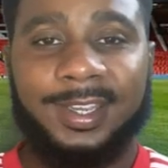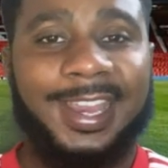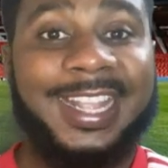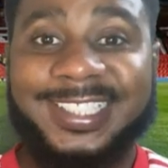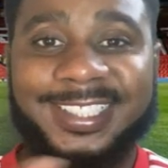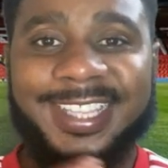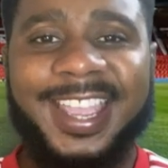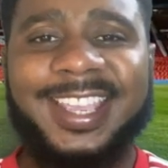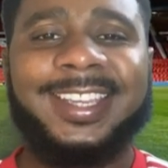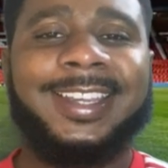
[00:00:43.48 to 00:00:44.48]
And
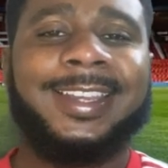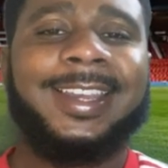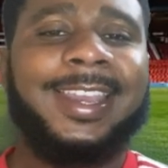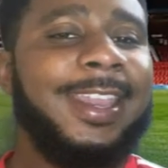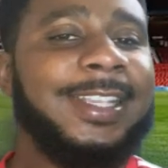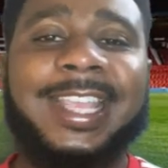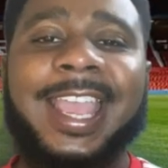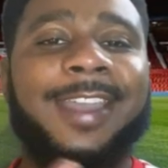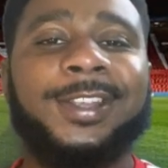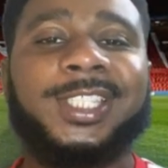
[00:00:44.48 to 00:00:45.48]
today is
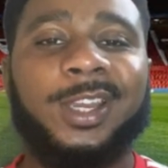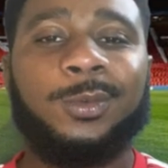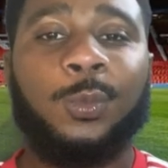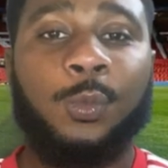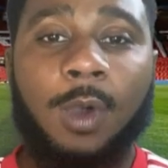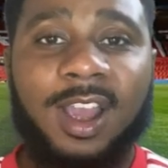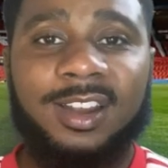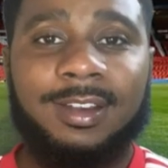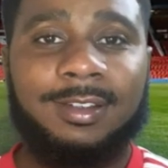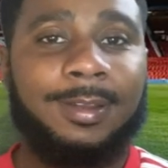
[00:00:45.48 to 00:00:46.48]
Everton
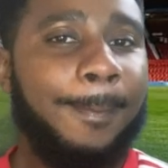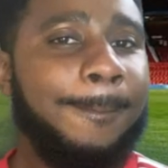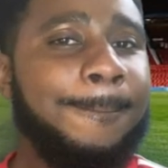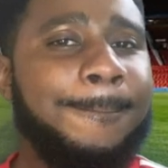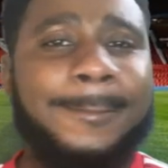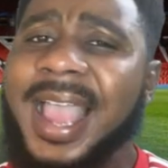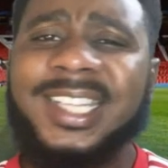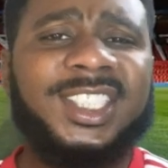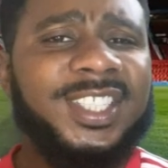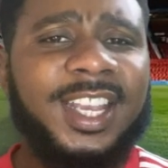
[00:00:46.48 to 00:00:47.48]
1,
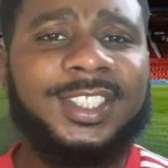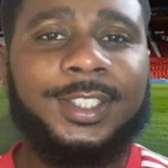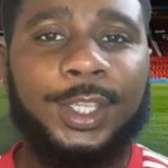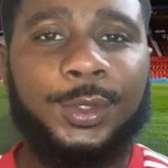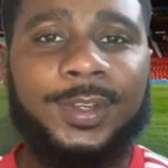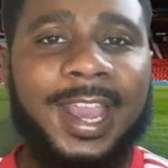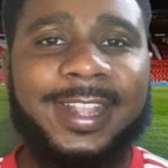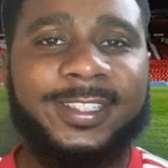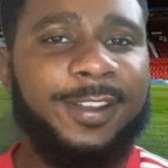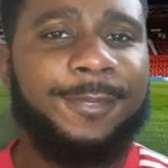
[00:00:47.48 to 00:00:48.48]
Manchester
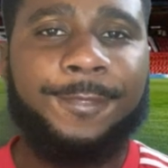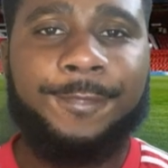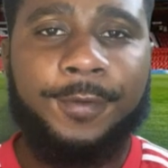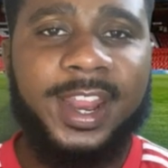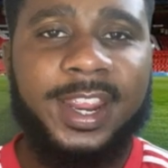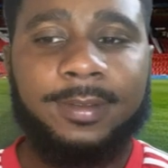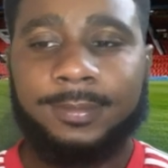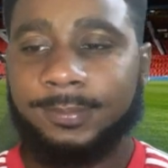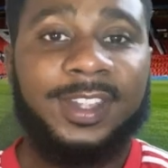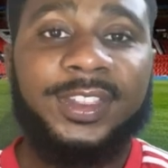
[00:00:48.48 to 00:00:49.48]
United 3.
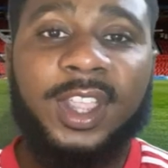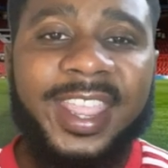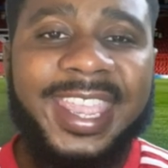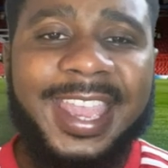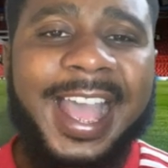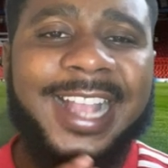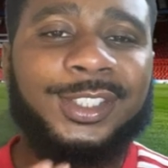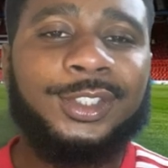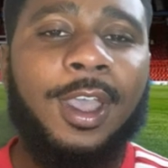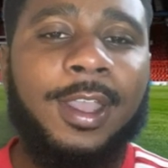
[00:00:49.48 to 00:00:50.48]
The heat has
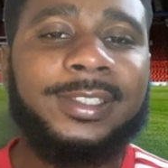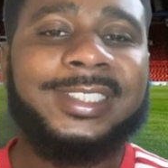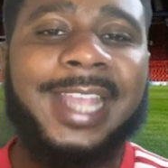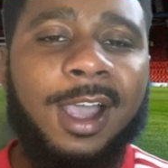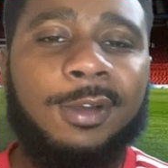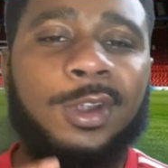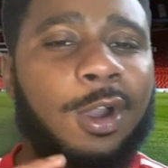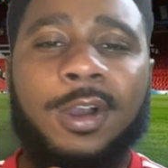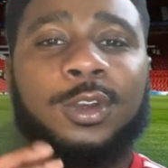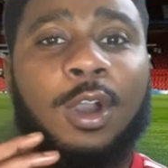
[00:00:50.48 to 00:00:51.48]
turned down
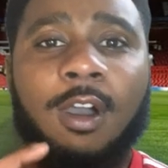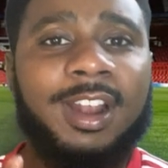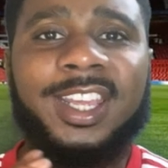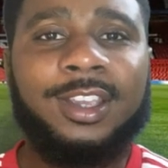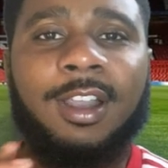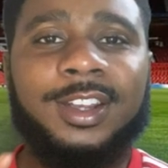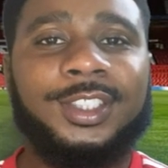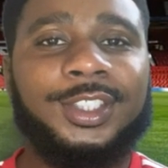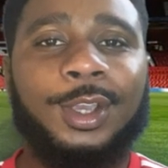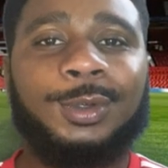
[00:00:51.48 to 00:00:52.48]
on Ole Gunnar
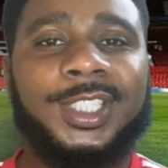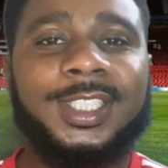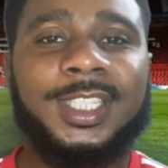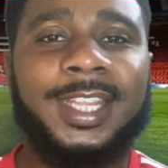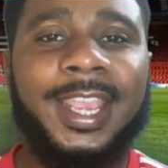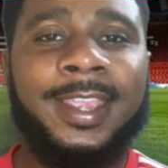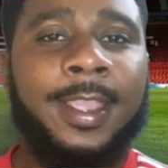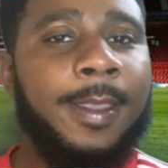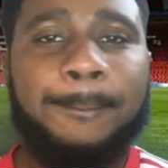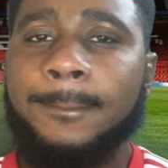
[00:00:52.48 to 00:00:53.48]
Solskjaer today.
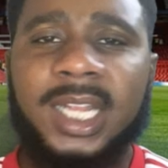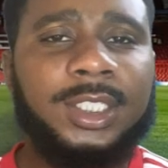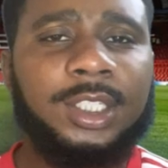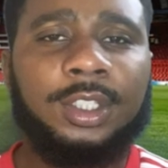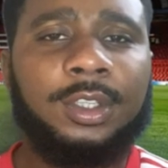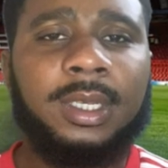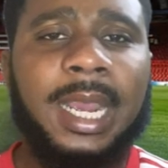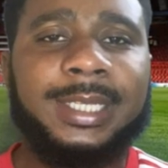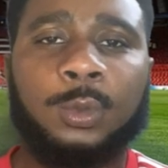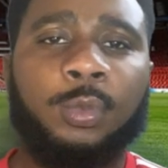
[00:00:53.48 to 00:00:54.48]
Manchester
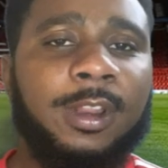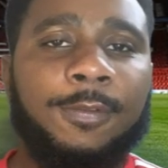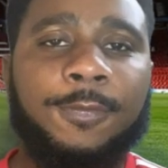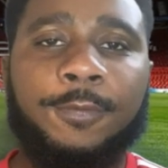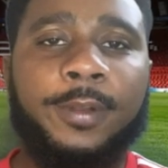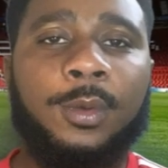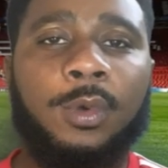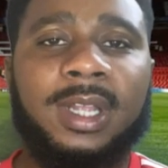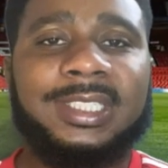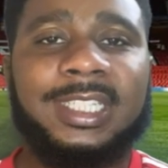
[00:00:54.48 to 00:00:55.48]
United winning
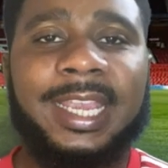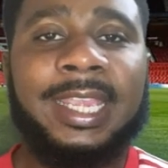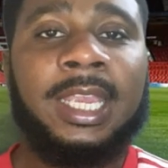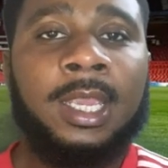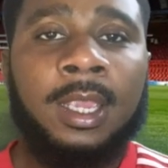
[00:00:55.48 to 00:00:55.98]
3-1 today,